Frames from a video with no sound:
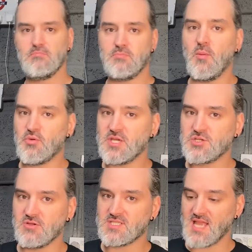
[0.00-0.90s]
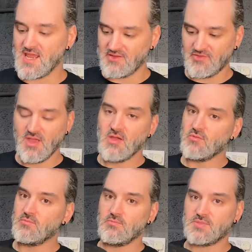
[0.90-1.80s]
But I'm pretty sure it's Dave.
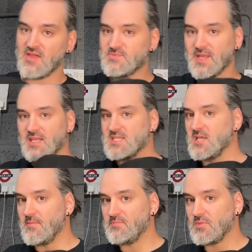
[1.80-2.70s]
Dave's picked this up.